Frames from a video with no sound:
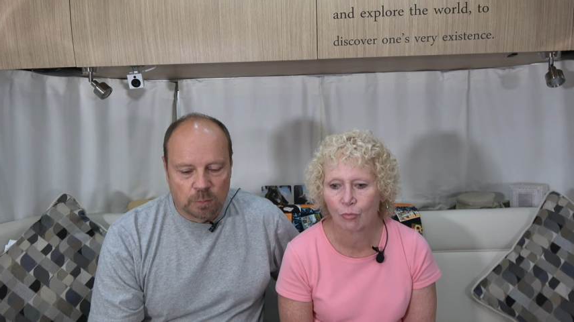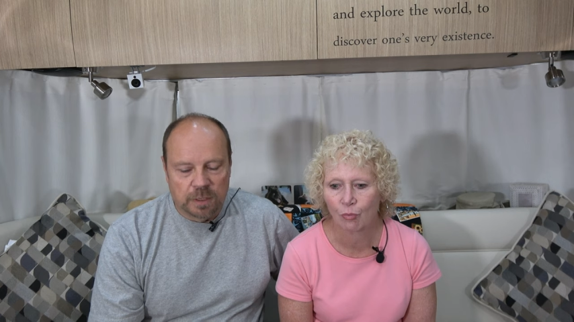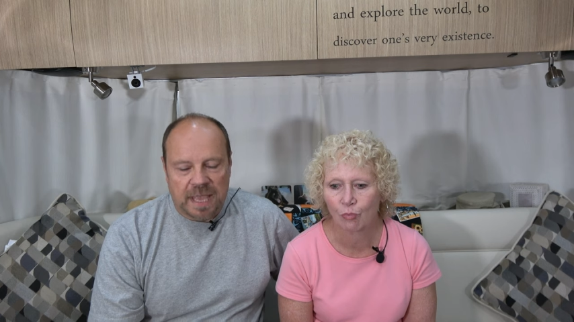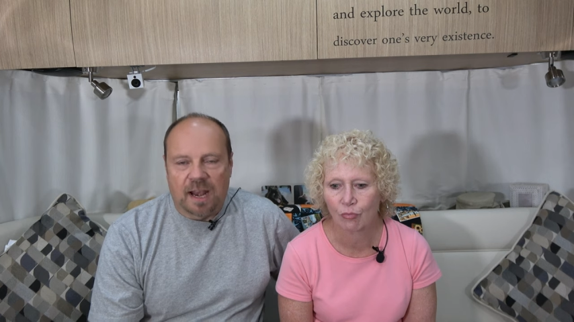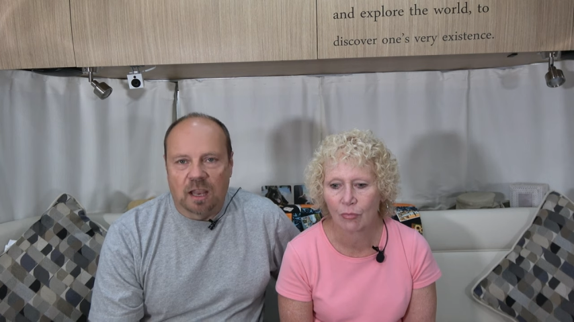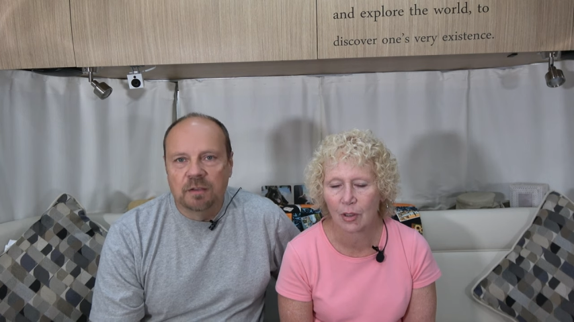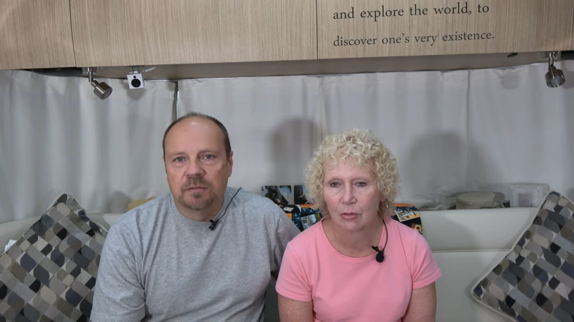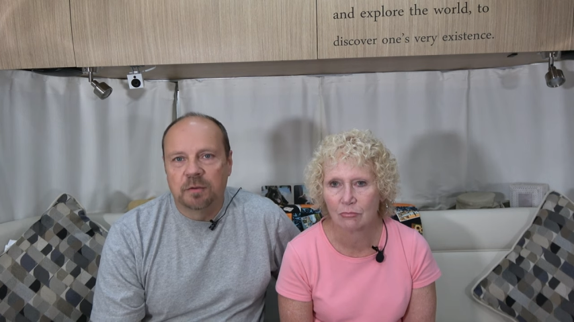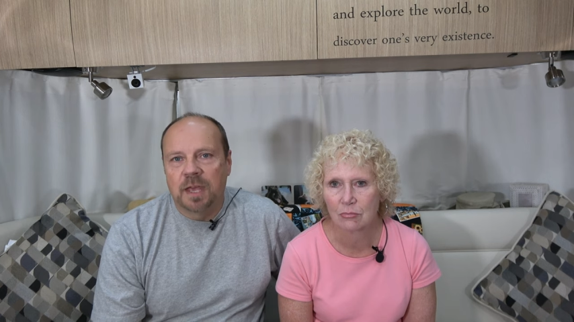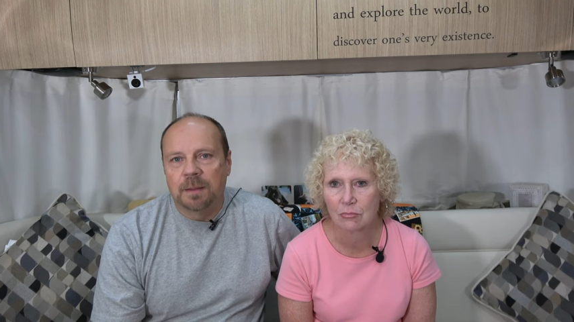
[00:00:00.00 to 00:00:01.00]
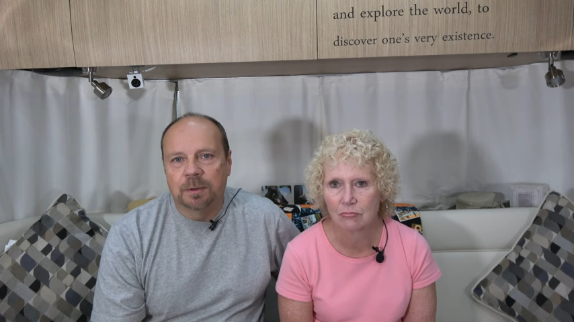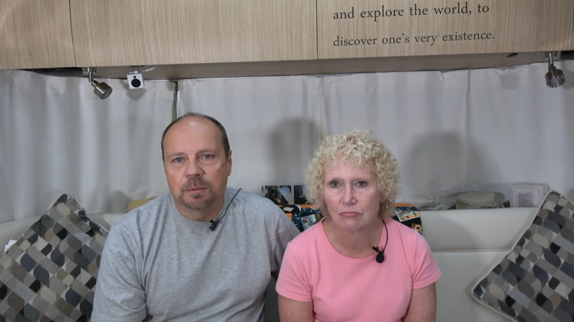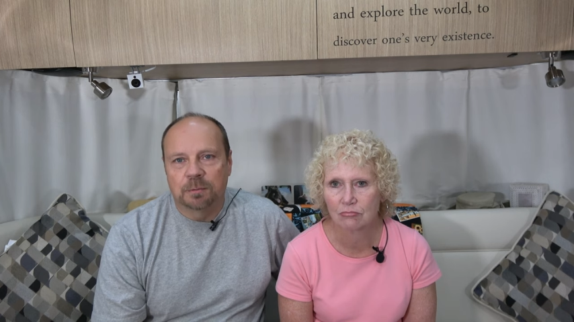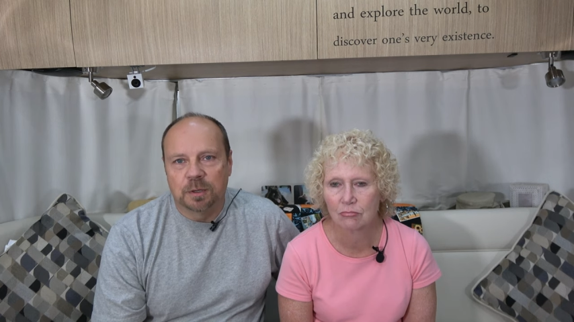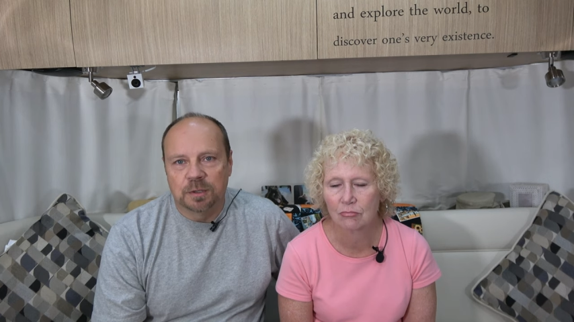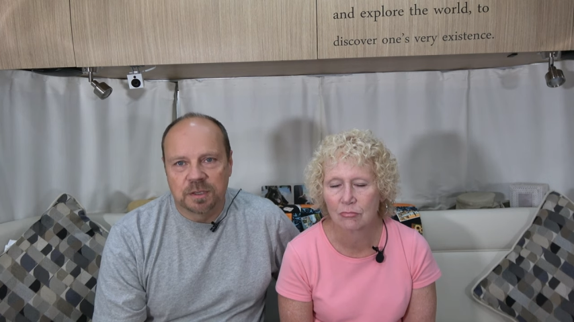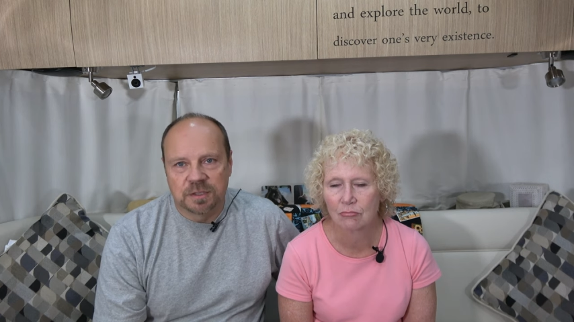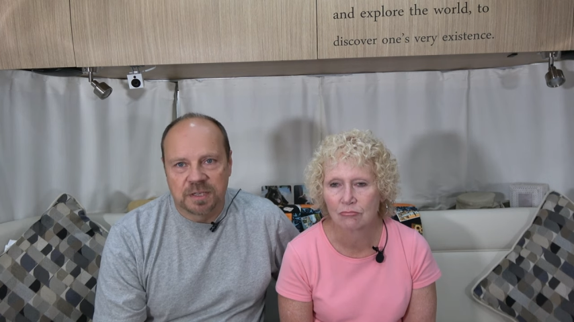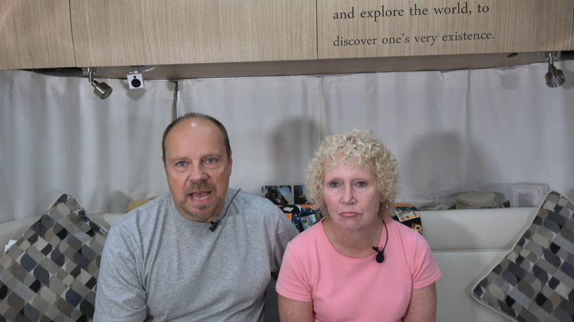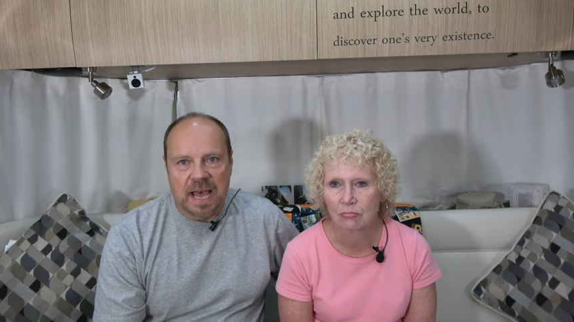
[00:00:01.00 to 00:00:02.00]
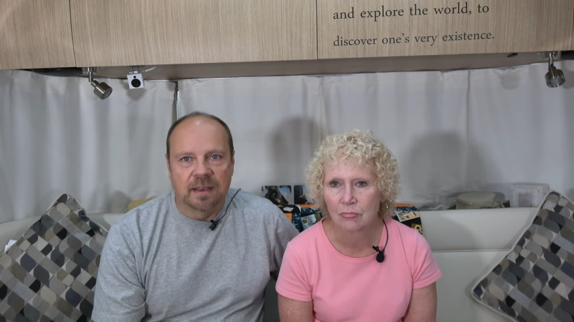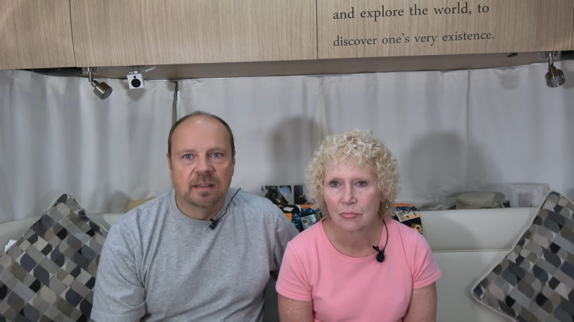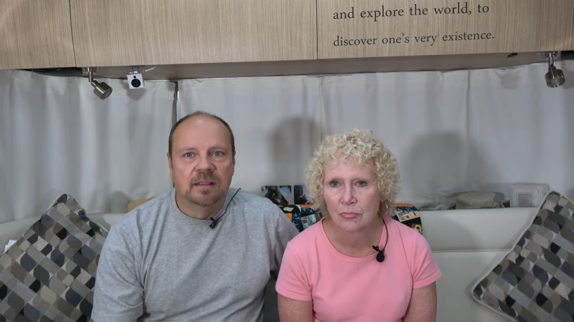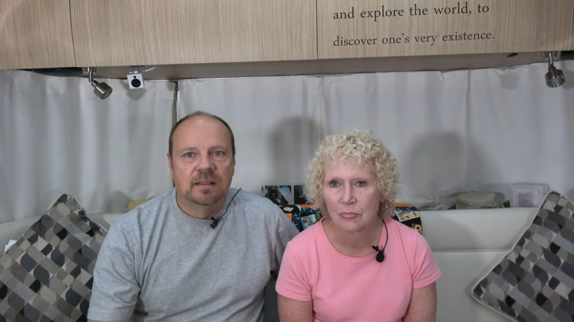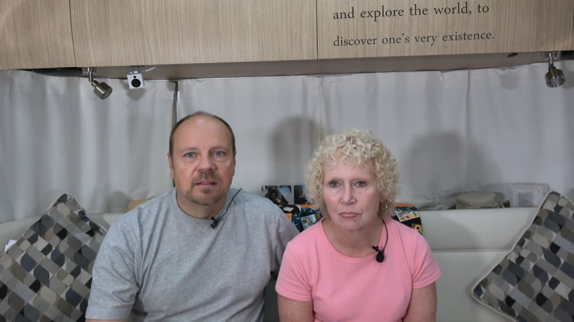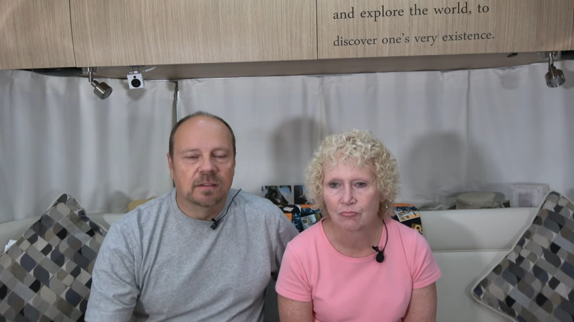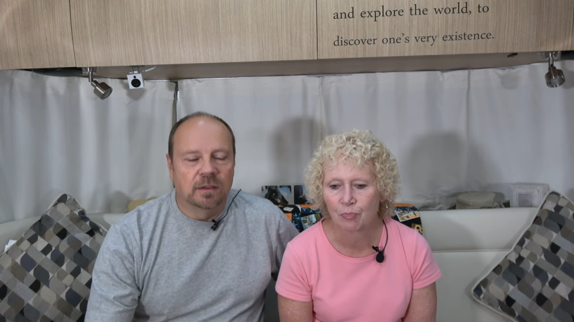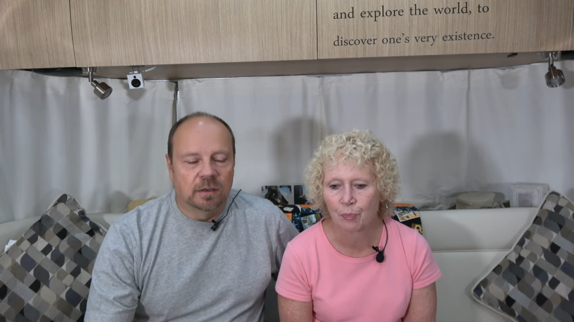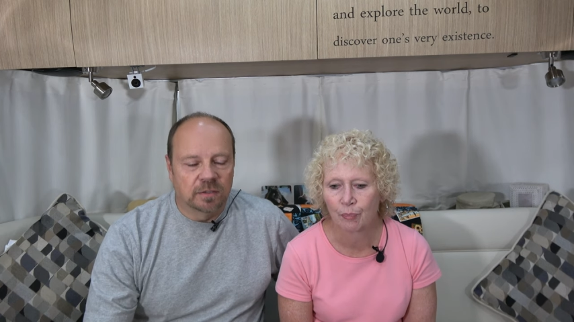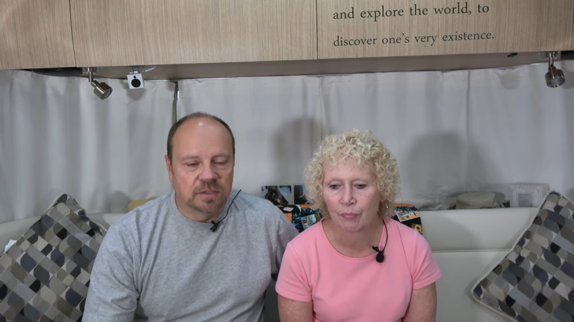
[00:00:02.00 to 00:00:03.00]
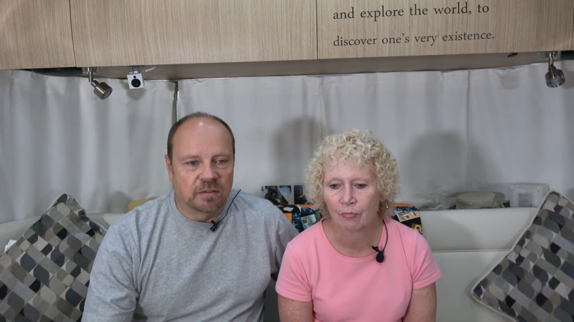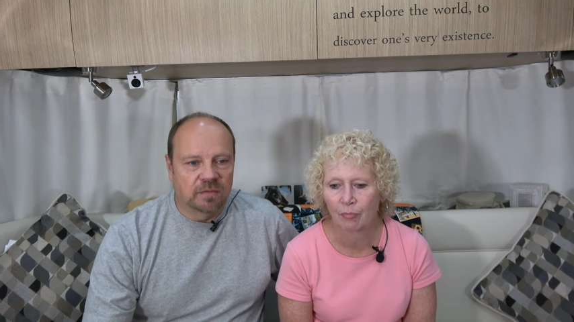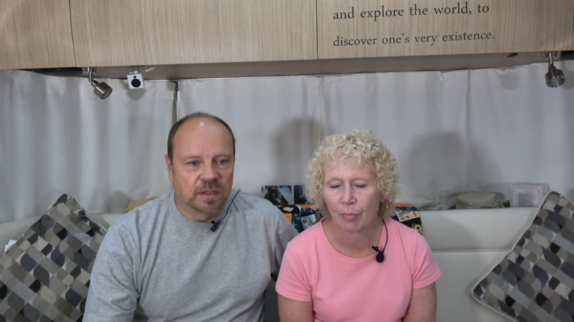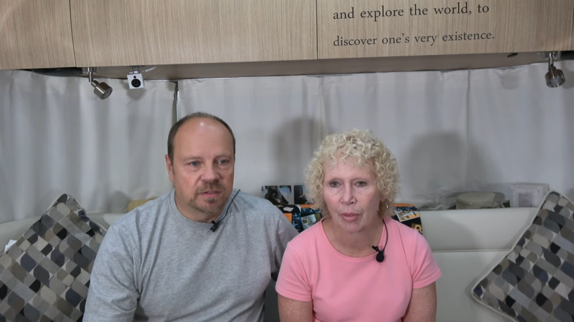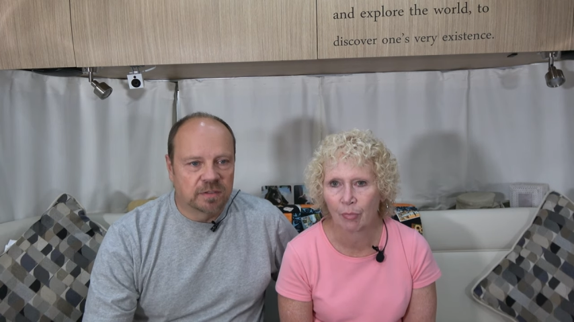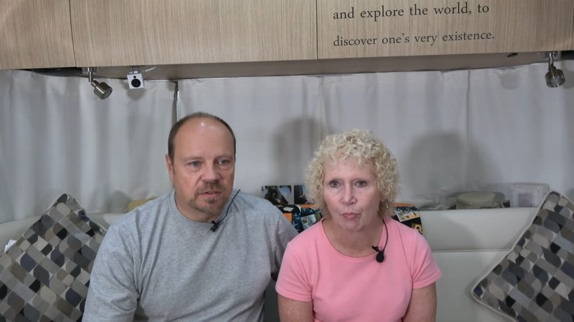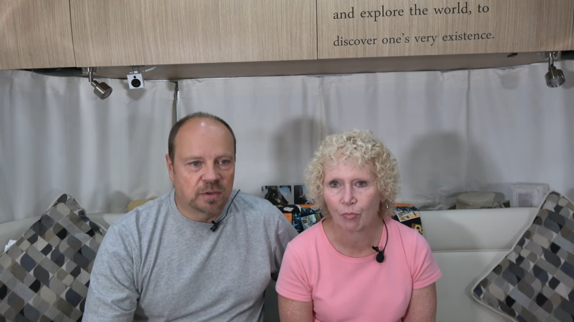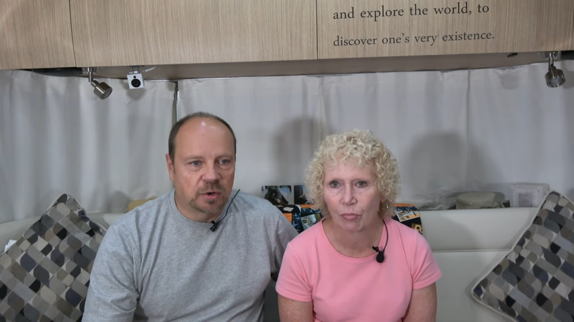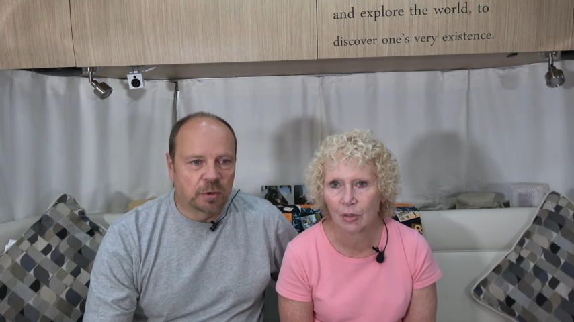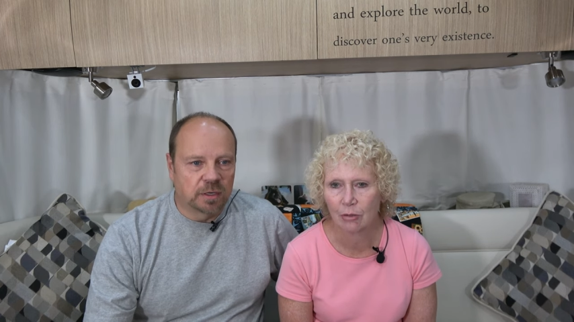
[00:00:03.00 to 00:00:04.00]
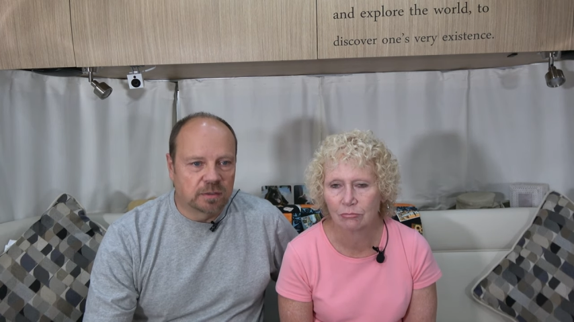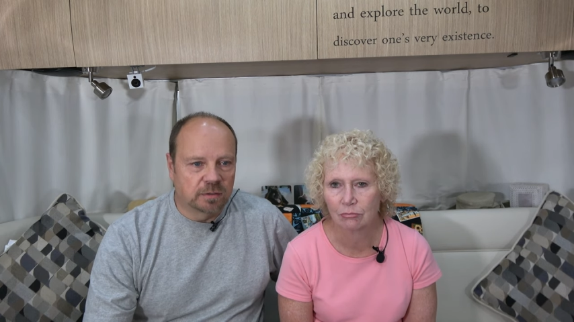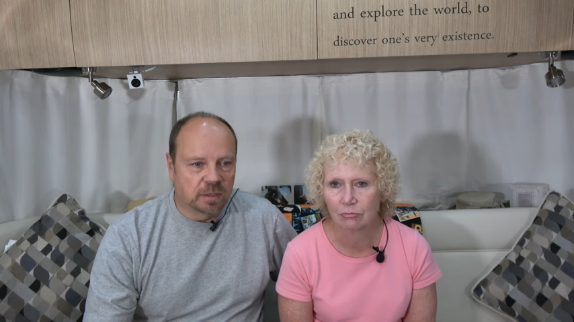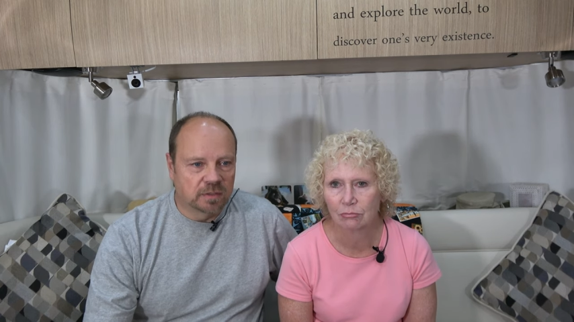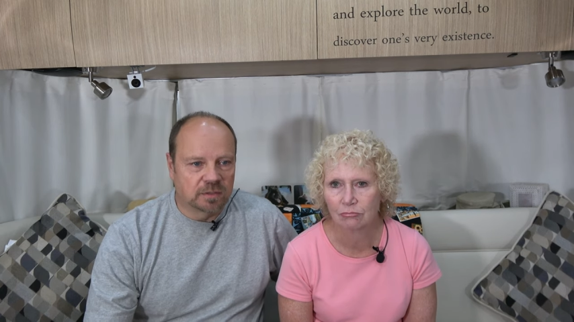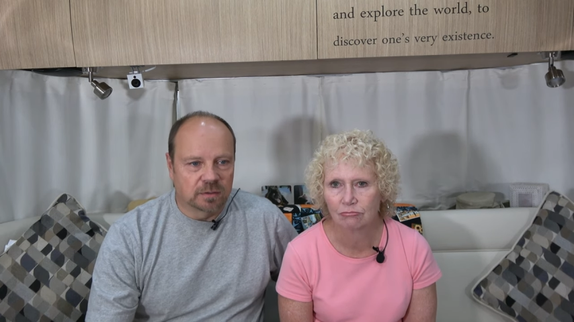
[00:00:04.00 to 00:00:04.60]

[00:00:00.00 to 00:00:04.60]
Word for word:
Speaker 1: we kind of lived through that, but it's not, you know, stuff that's current to us.